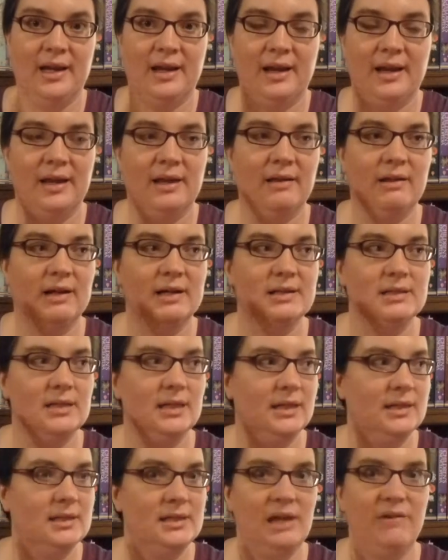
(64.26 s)
and he lost
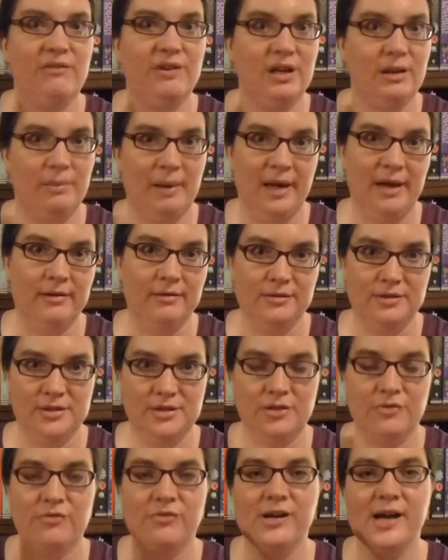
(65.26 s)
like 70 pounds.
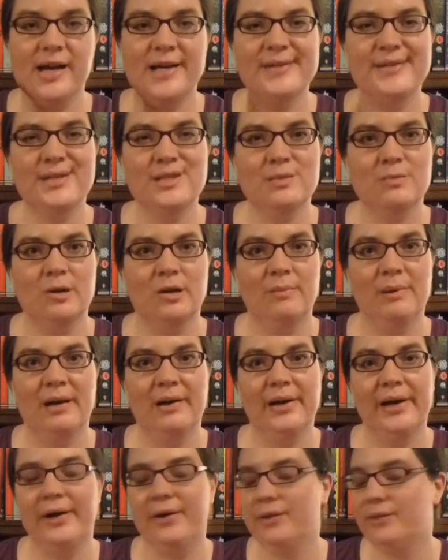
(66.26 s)
So for us, it's more
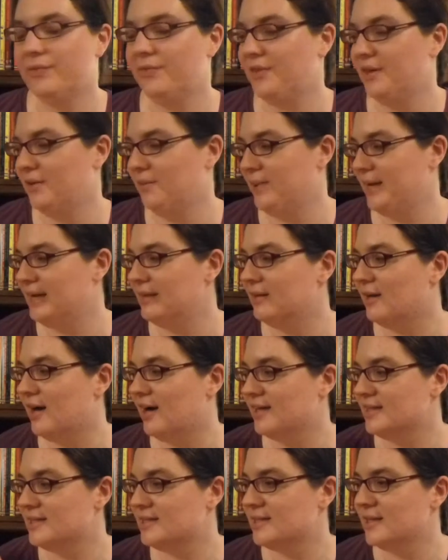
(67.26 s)
about health and weight
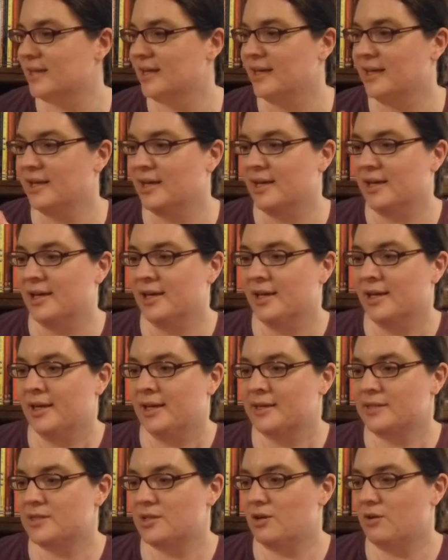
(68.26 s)
loss.
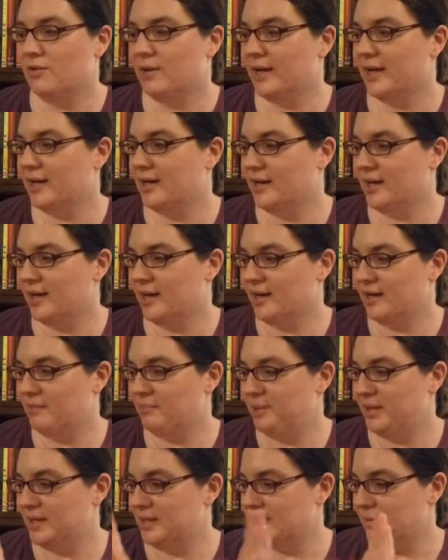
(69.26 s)
So I
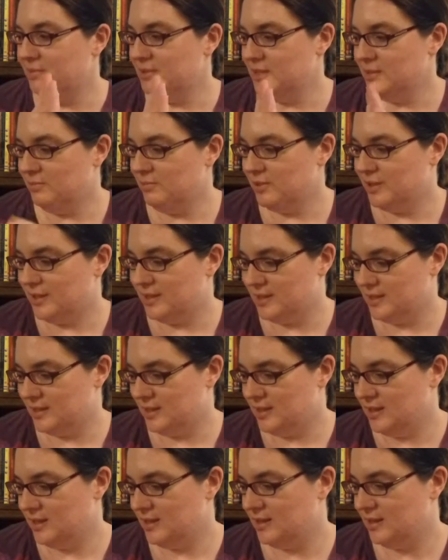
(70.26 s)
picked up some
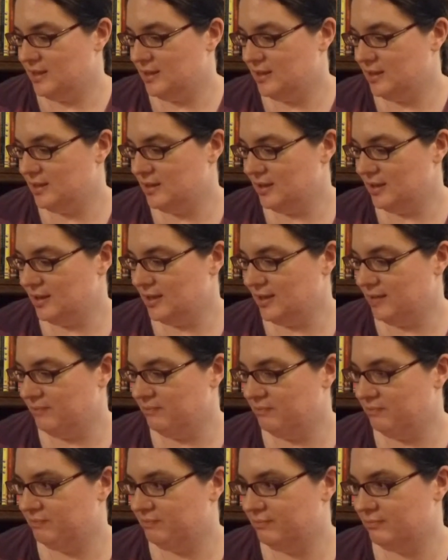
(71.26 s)
books,
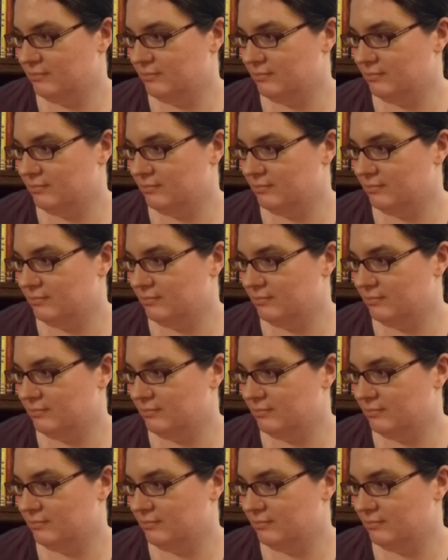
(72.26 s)
and